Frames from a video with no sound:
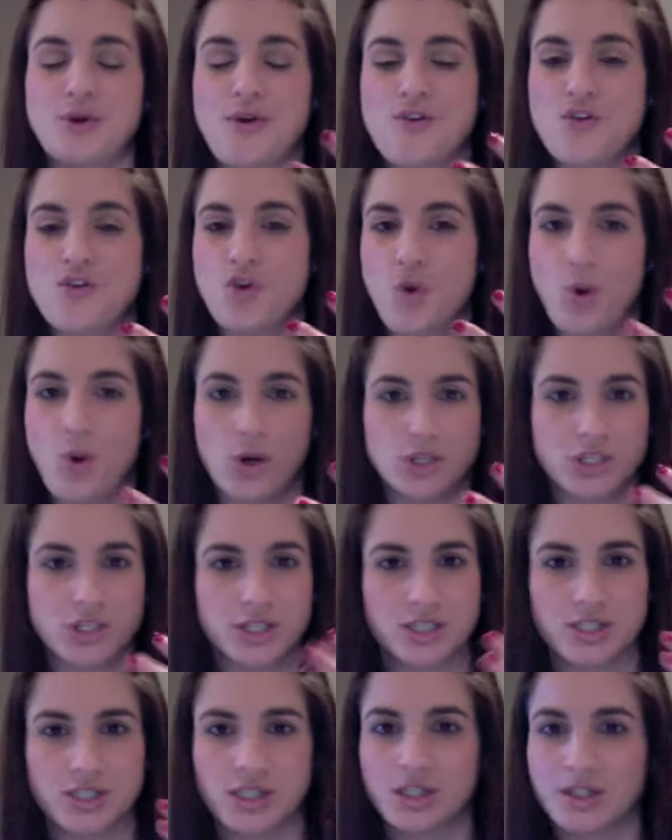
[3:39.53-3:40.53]
have
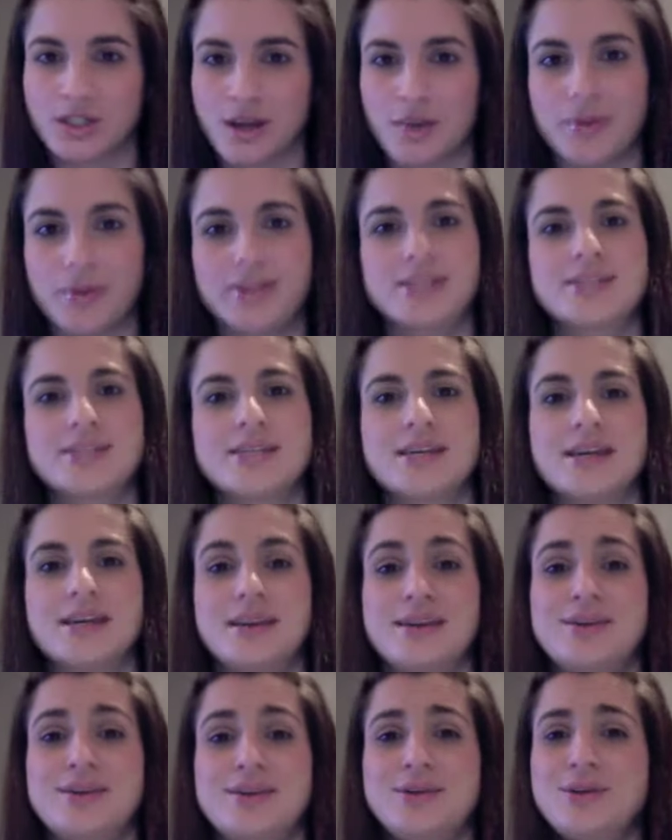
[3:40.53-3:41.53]
gorgeous glowing skin,
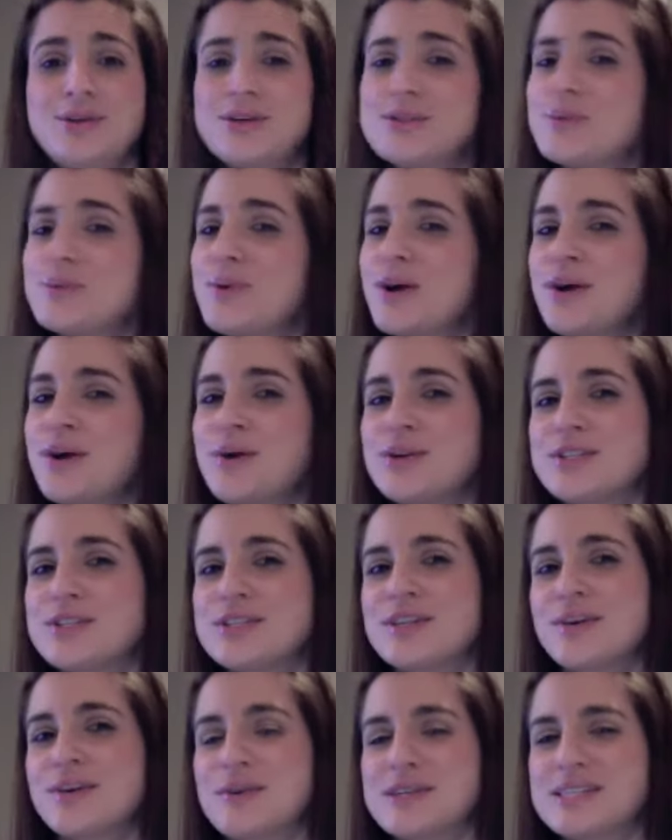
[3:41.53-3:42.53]
and who doesn't want gorgeous
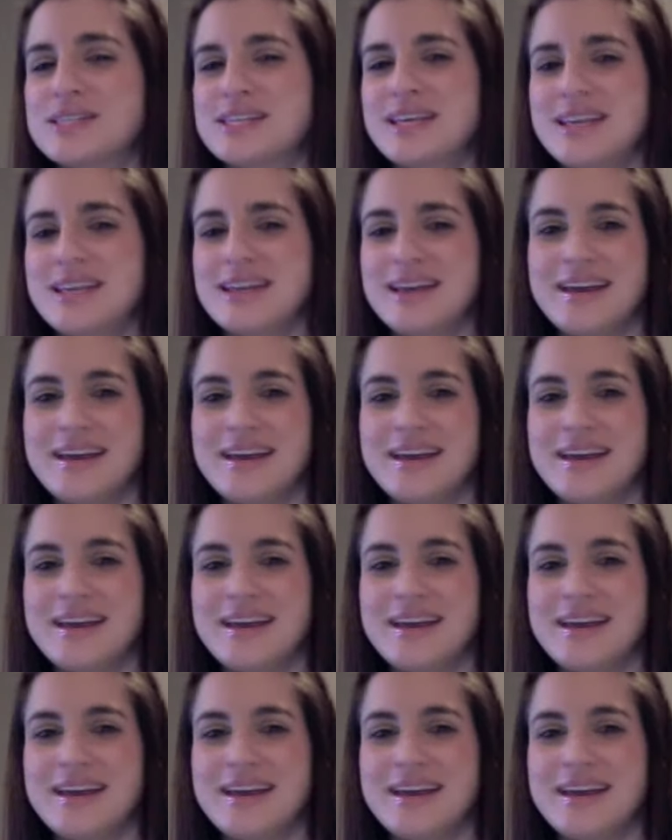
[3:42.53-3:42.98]
glowing skin?